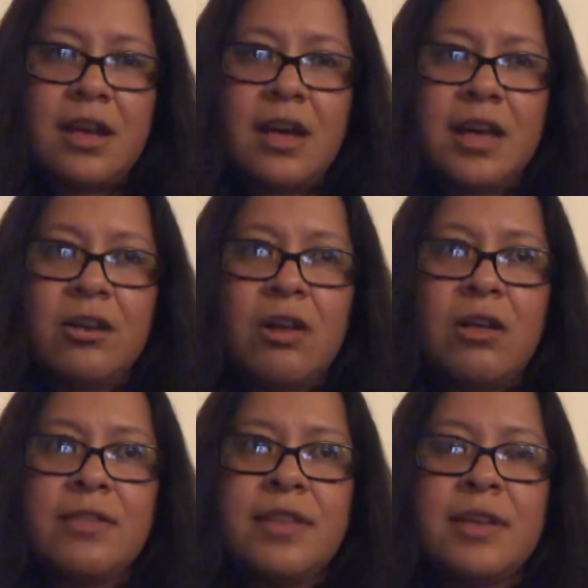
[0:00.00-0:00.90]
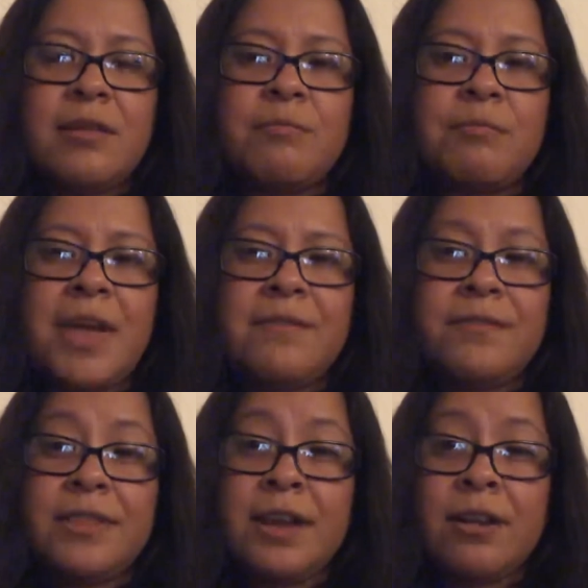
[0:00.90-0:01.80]
I call them my
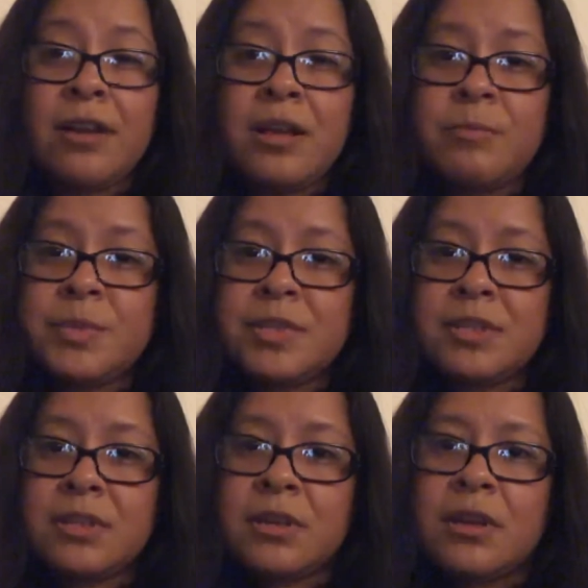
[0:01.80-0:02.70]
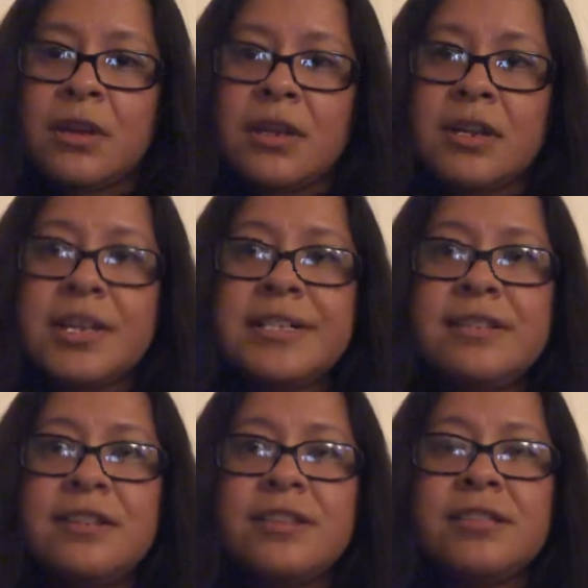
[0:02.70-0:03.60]
flare-ups, because
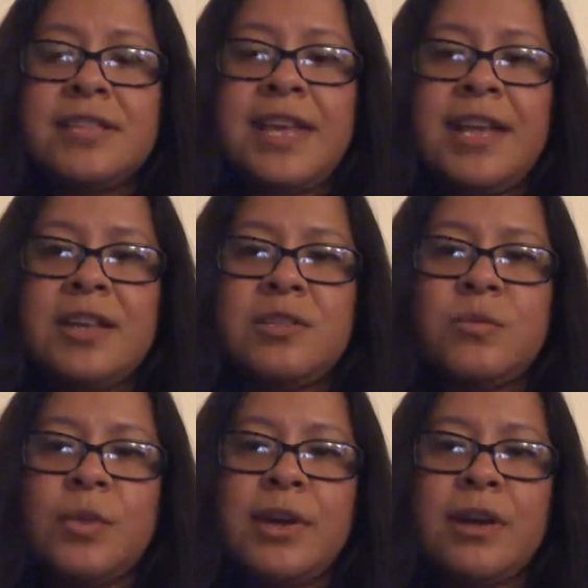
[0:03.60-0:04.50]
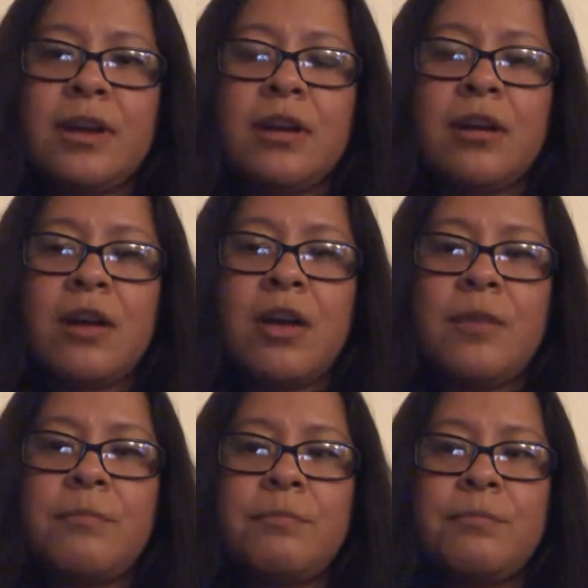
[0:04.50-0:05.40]
there's days where
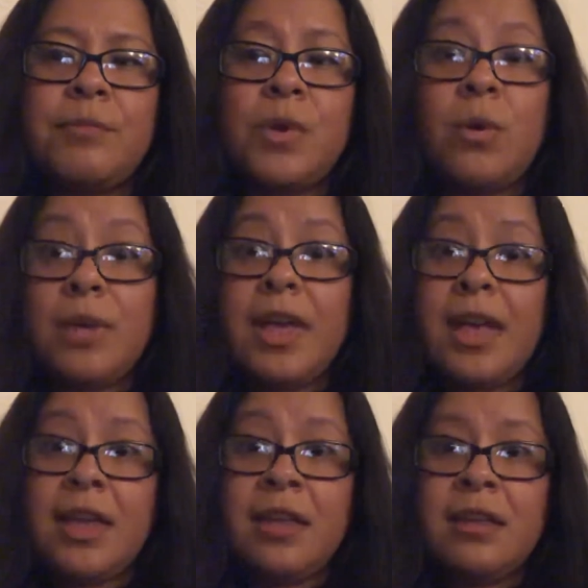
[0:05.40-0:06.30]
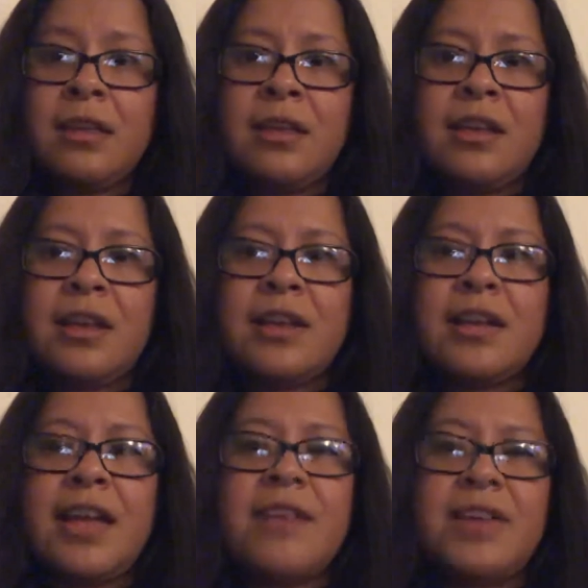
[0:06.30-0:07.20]
I'm okay and
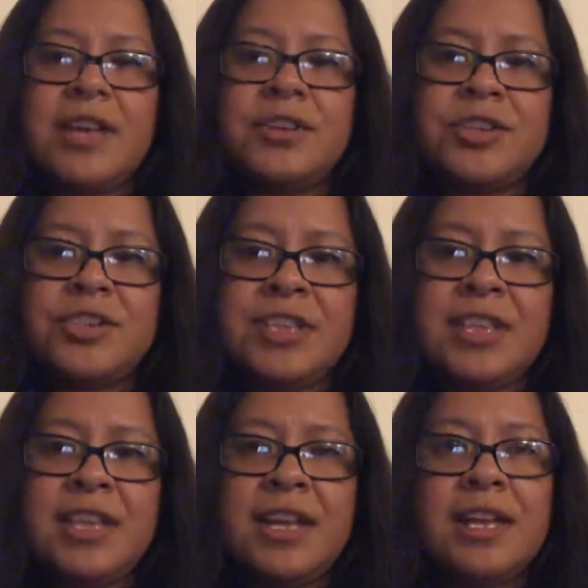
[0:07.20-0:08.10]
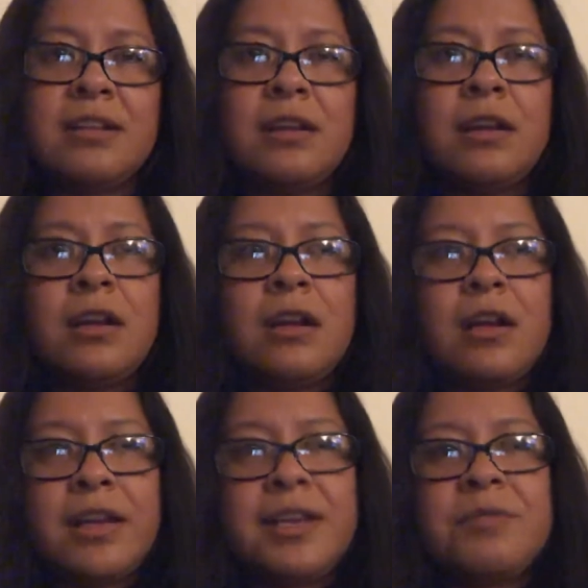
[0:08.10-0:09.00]
I have energy and
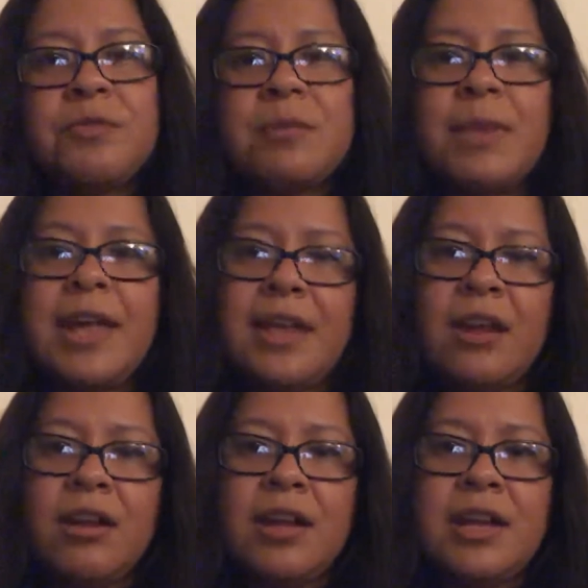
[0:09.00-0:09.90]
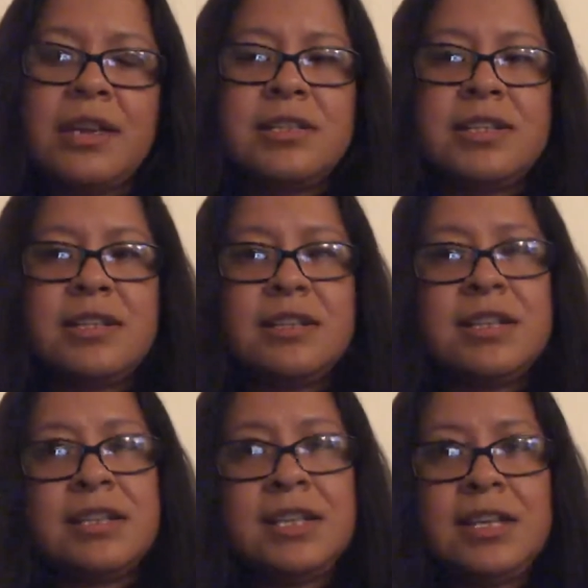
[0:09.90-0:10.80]
I can run my errands and
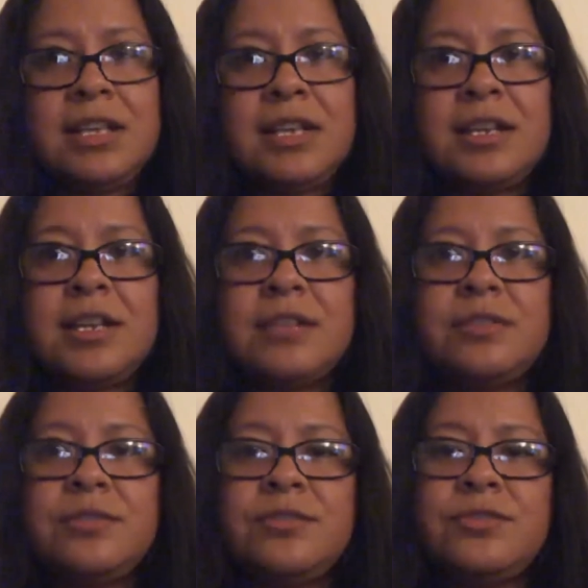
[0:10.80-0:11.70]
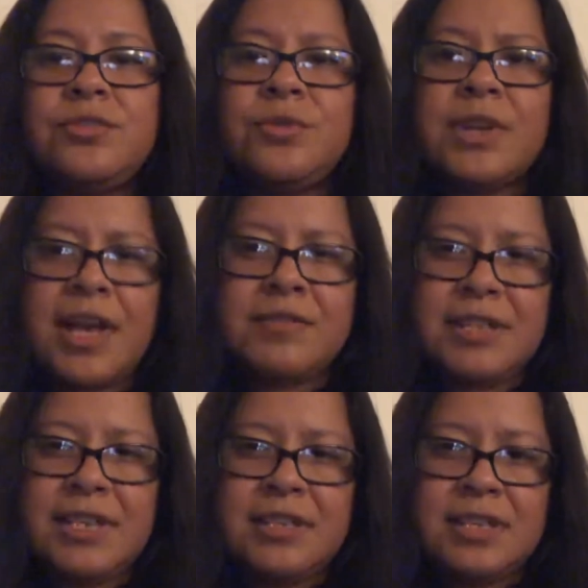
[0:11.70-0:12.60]
clean and do what I have to
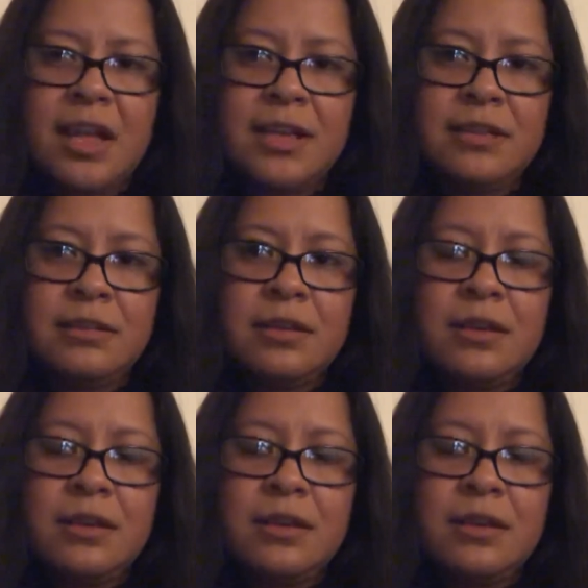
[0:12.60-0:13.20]
get done.